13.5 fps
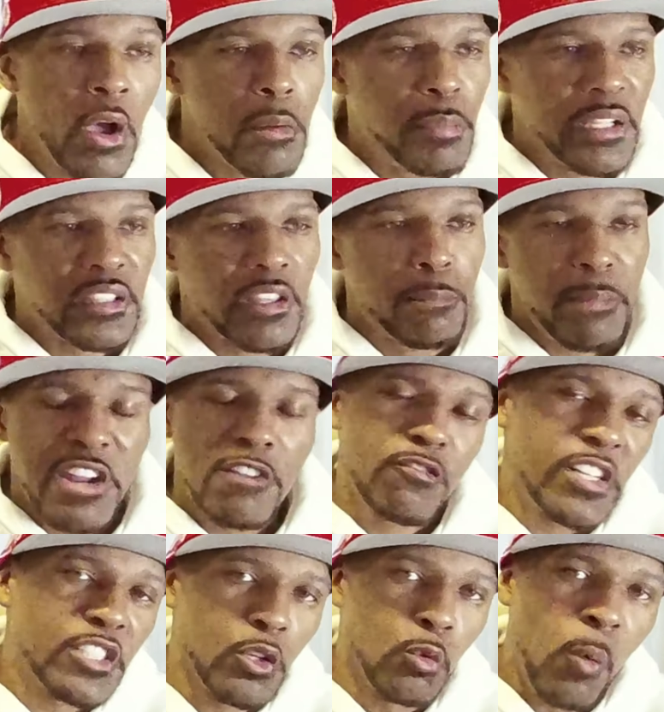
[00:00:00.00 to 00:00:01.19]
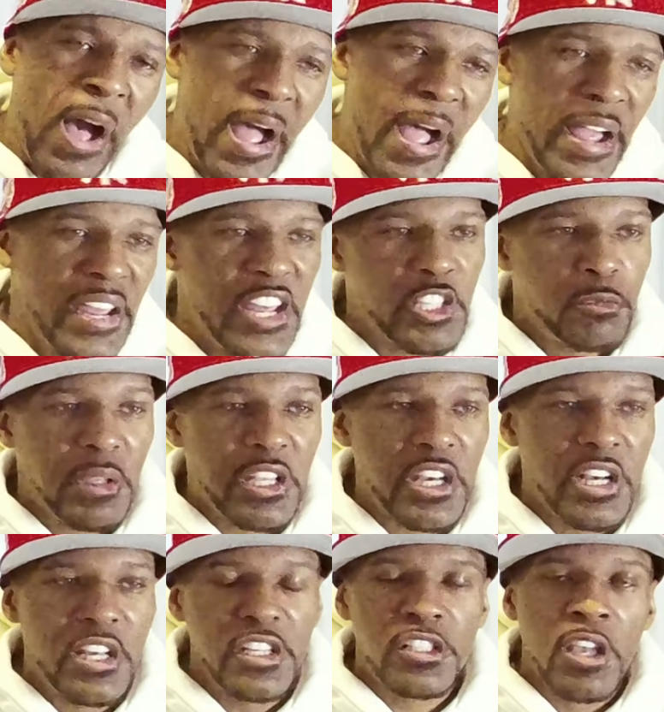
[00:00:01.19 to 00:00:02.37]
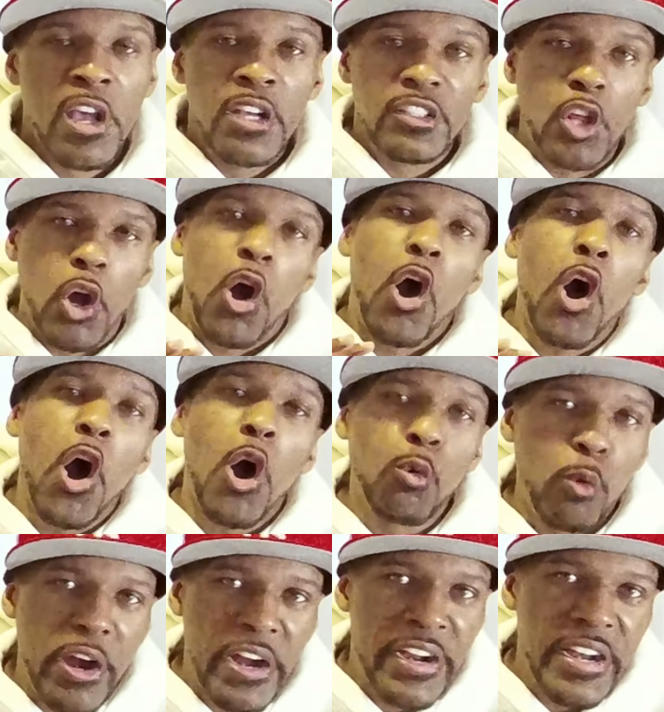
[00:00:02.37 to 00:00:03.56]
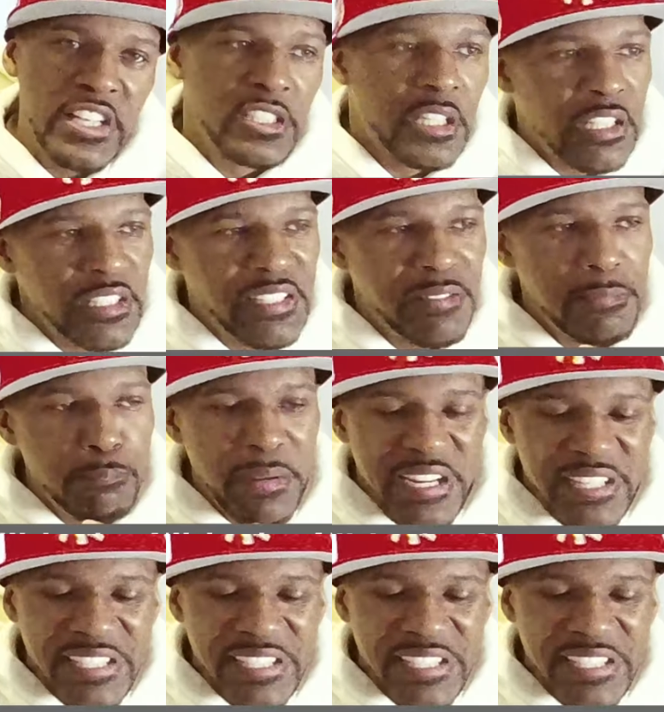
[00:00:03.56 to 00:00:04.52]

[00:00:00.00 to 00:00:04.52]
but the main reason why is because the hardware is going to be,